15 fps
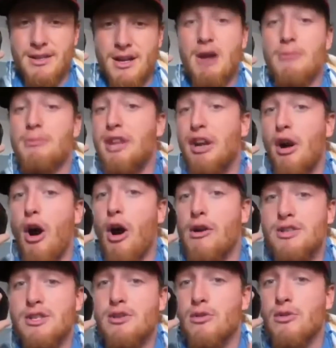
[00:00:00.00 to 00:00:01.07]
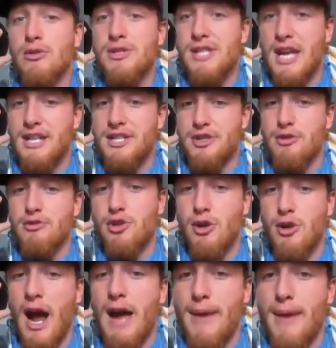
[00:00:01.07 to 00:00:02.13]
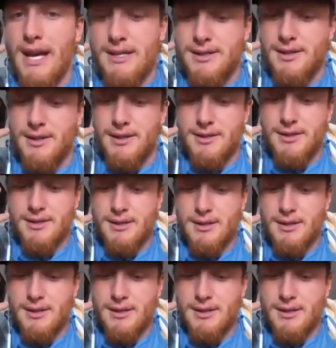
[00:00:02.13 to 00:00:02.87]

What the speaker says: But there are schools that do trimesters.